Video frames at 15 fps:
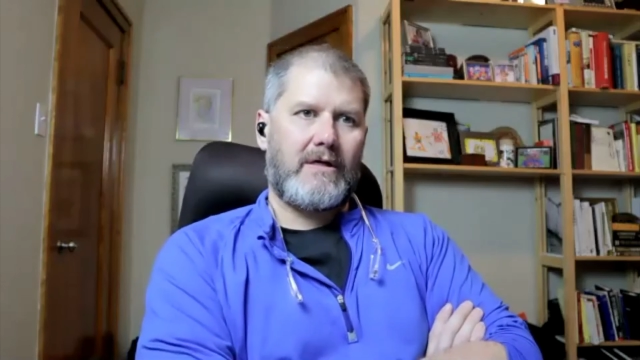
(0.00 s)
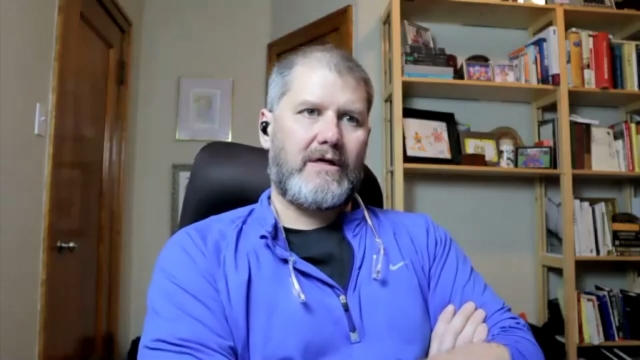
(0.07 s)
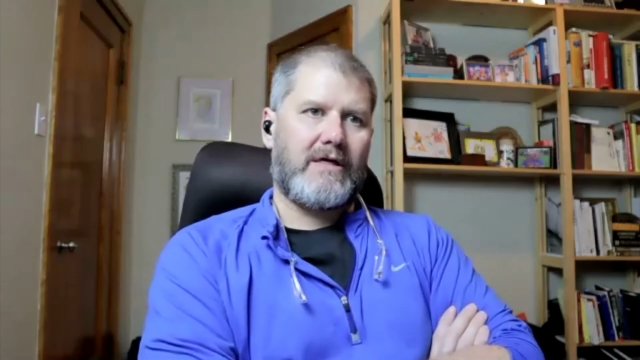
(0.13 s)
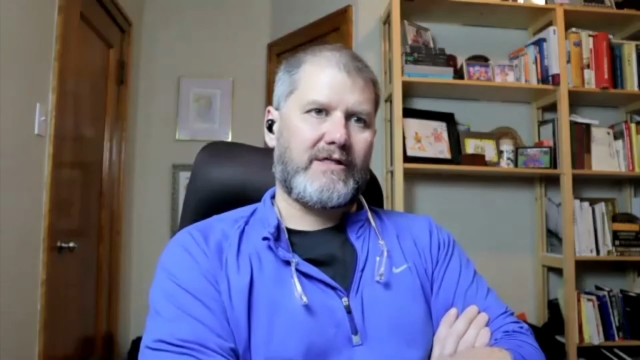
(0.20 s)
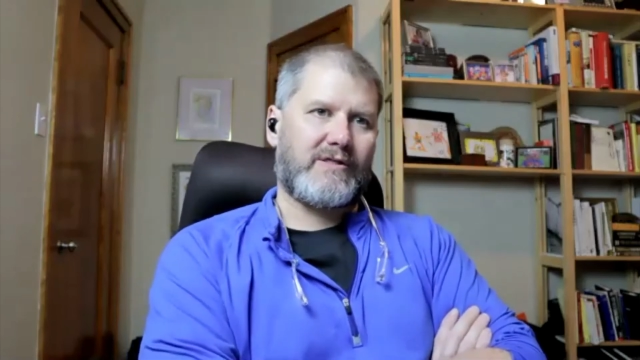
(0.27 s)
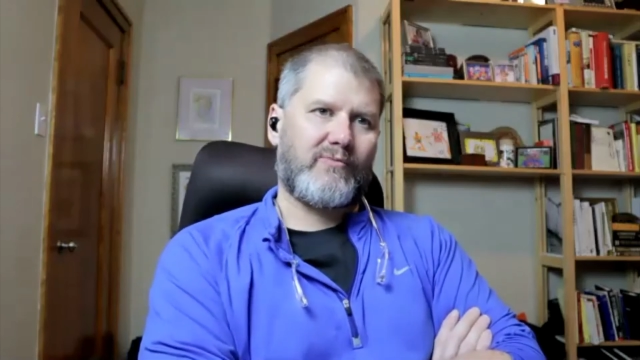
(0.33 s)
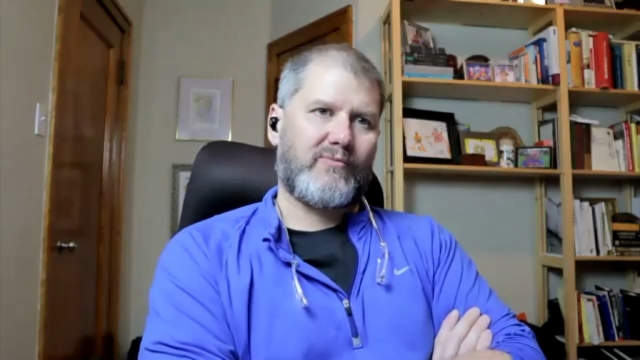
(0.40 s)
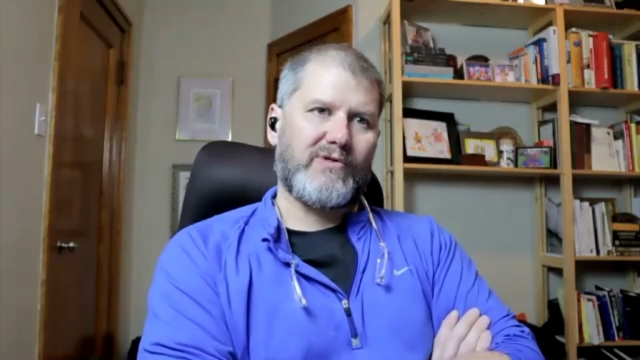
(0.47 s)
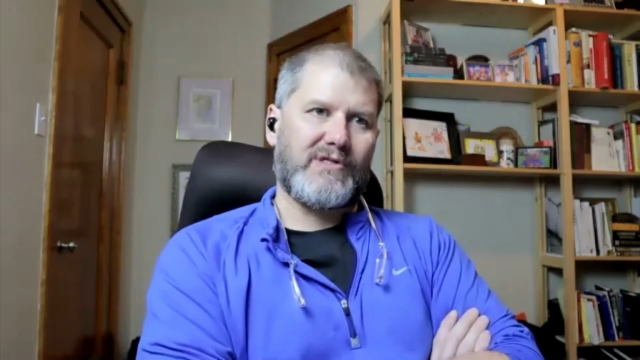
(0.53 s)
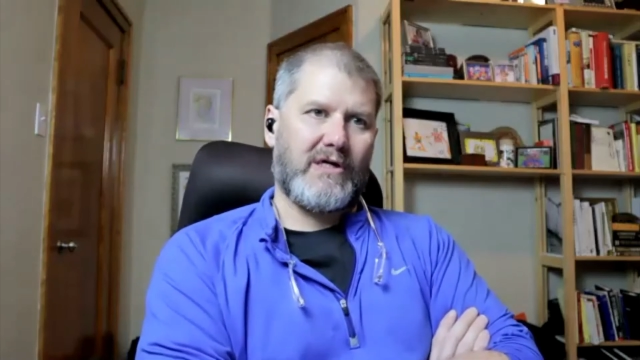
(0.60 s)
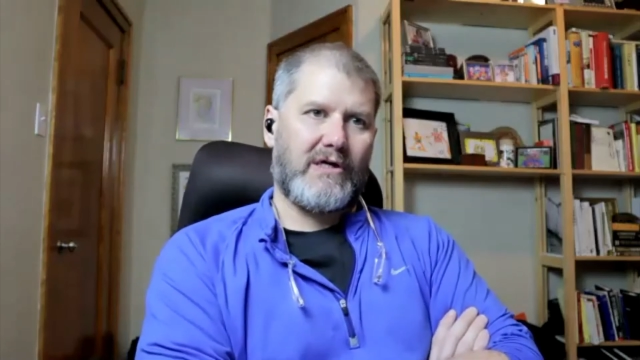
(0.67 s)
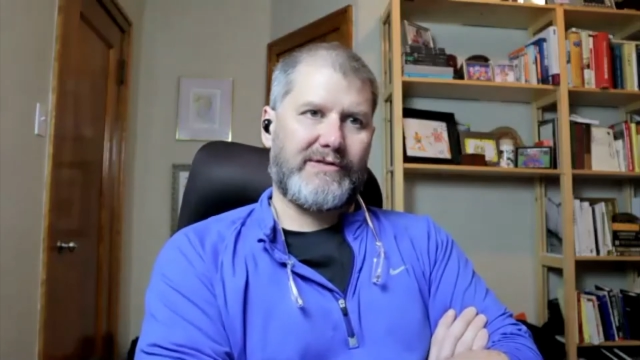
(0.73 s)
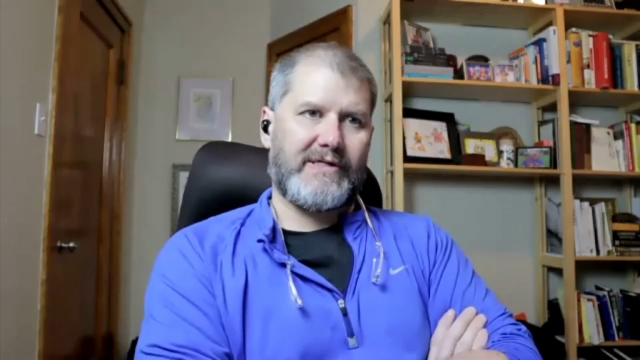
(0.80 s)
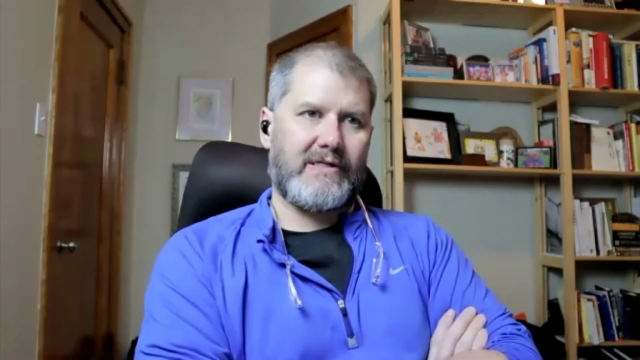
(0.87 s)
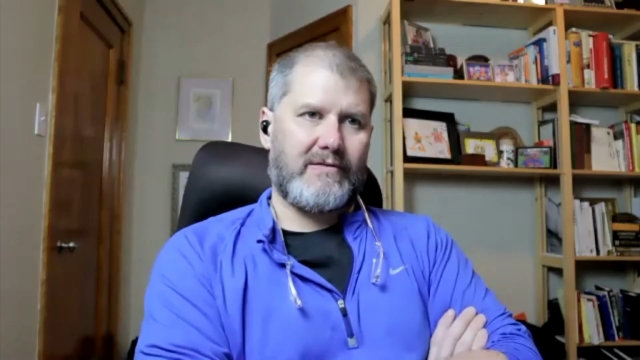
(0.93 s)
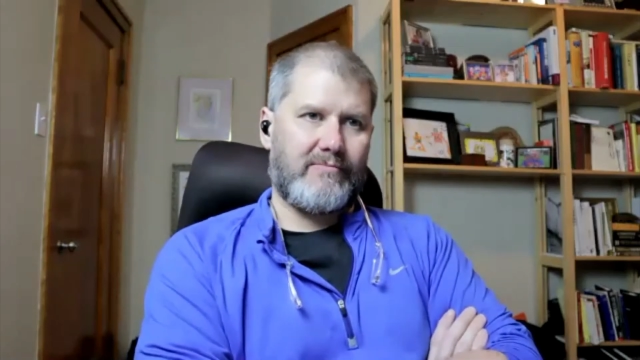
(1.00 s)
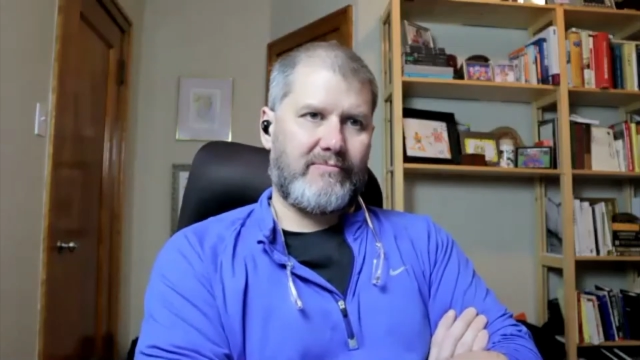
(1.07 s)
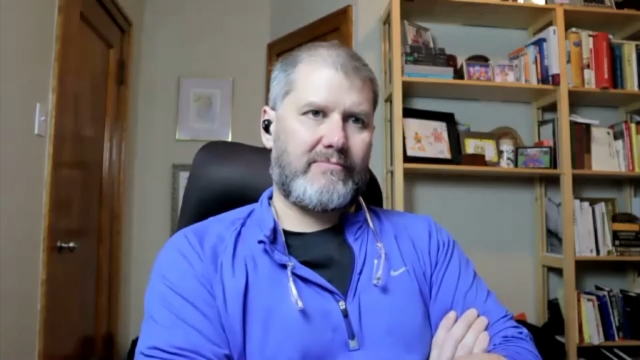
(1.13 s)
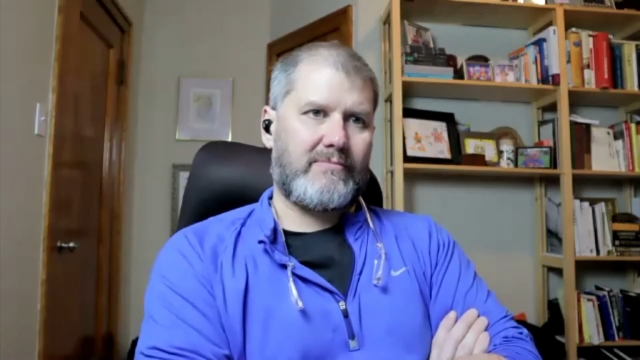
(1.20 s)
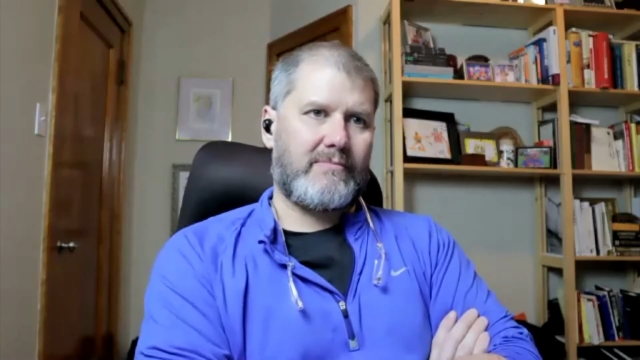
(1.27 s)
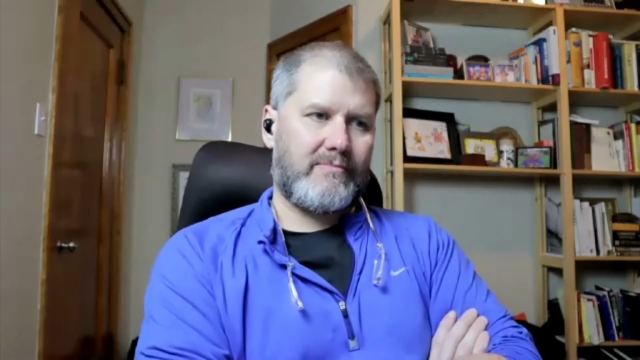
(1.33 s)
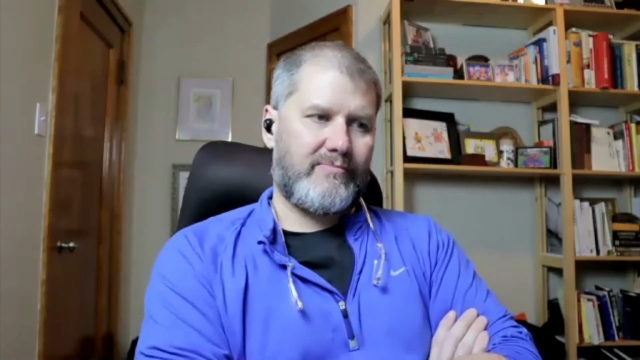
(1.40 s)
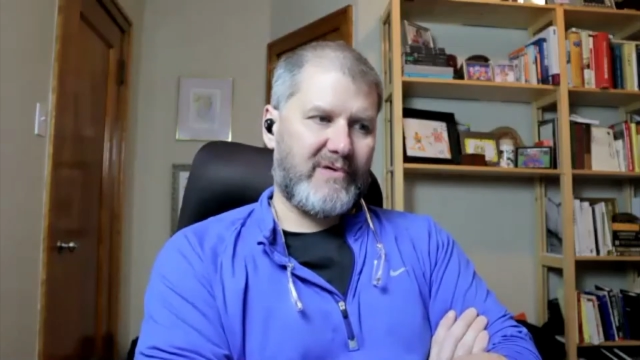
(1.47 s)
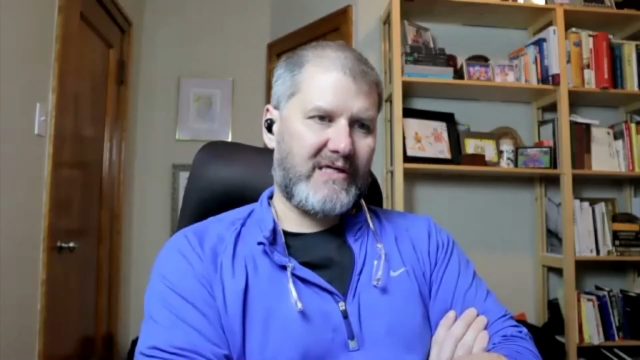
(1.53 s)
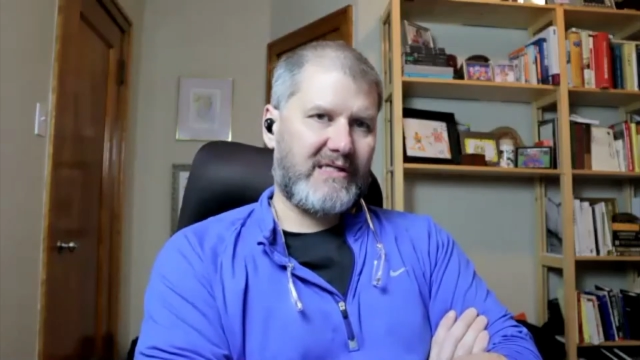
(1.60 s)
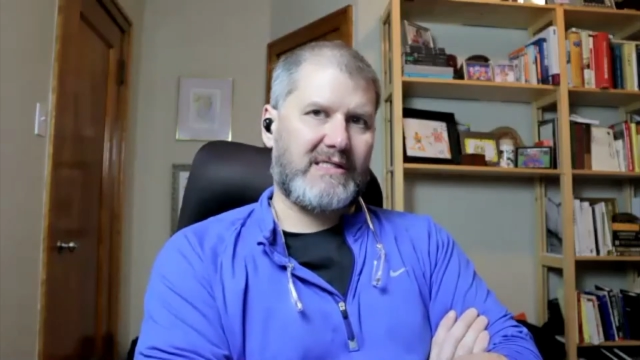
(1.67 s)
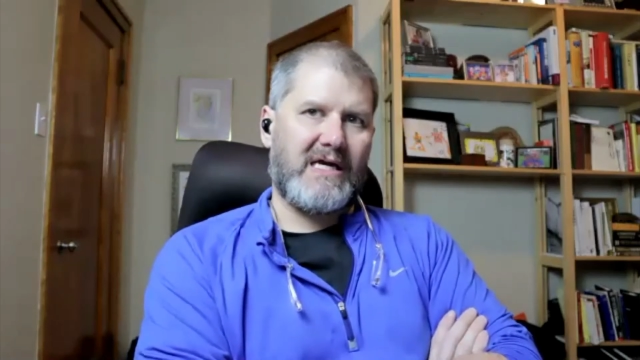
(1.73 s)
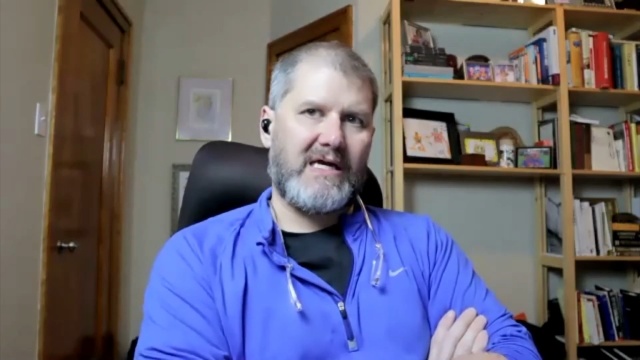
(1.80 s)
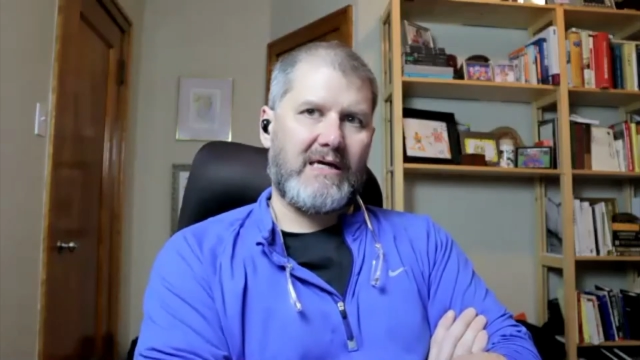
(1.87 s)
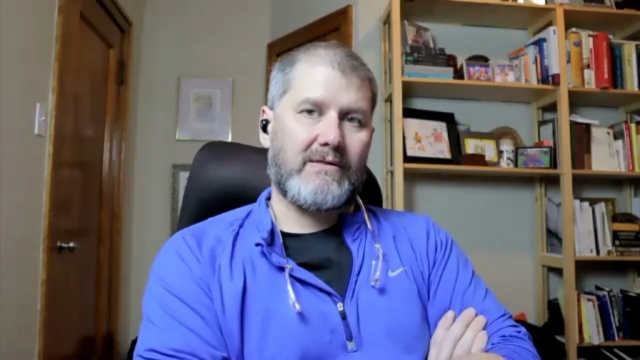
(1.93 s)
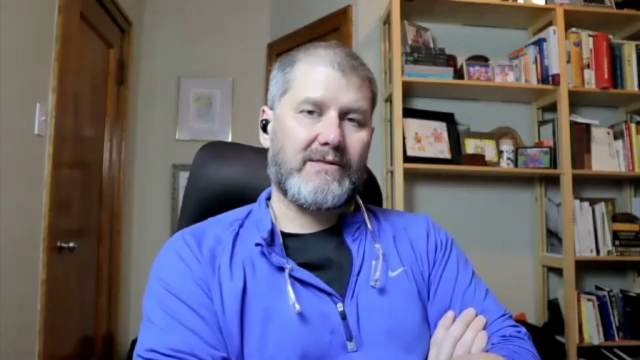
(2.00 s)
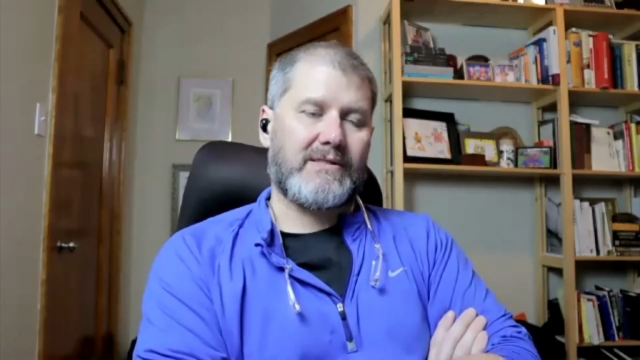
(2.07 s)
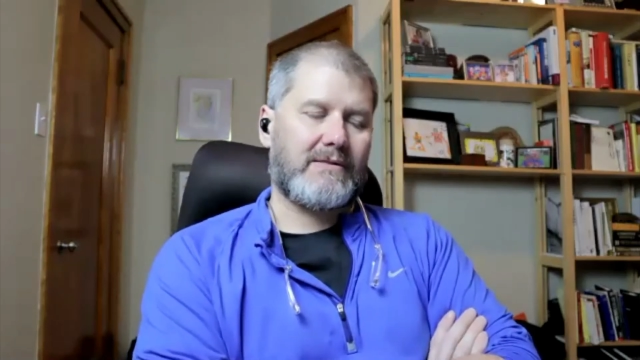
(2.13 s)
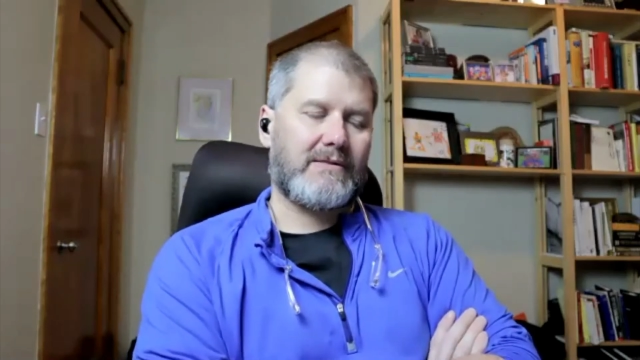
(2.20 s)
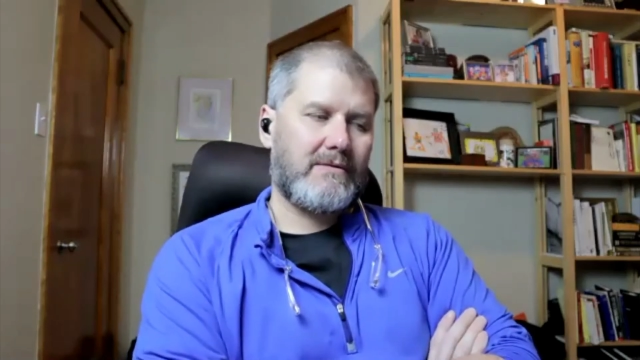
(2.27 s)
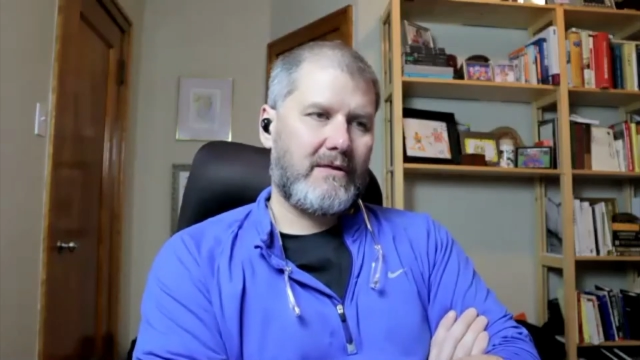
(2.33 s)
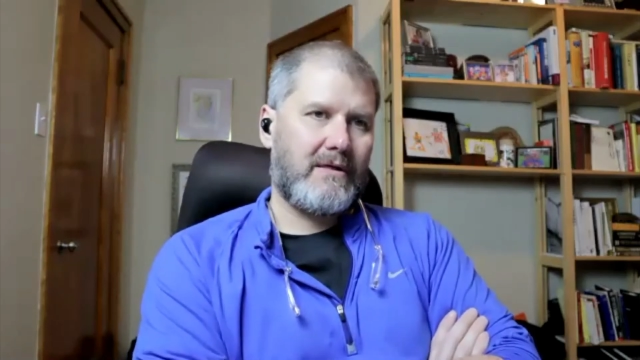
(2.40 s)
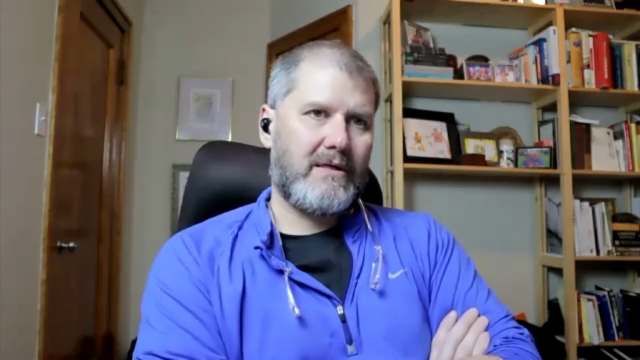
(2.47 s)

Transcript: it's resulted in big sales.